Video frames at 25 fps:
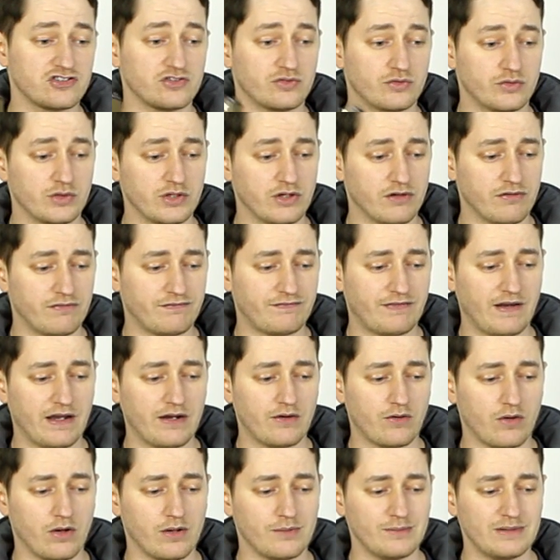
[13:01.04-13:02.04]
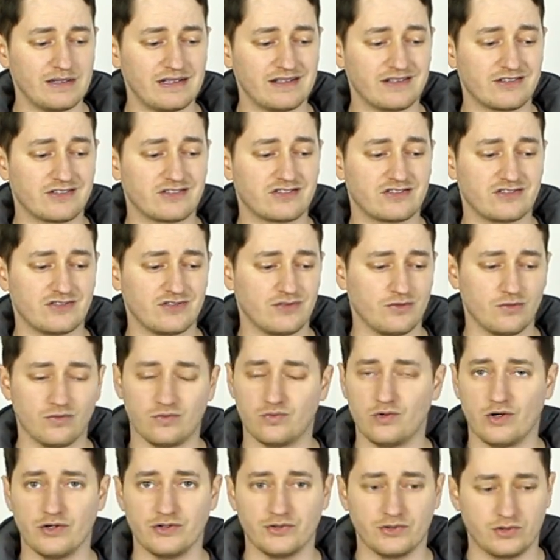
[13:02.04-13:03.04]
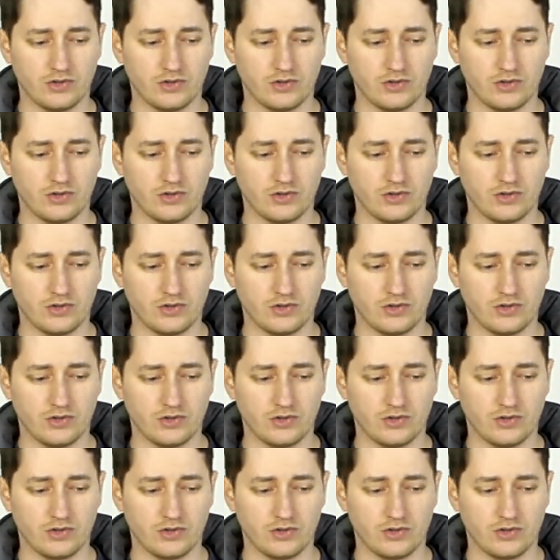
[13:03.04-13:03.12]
to a real firearm is what you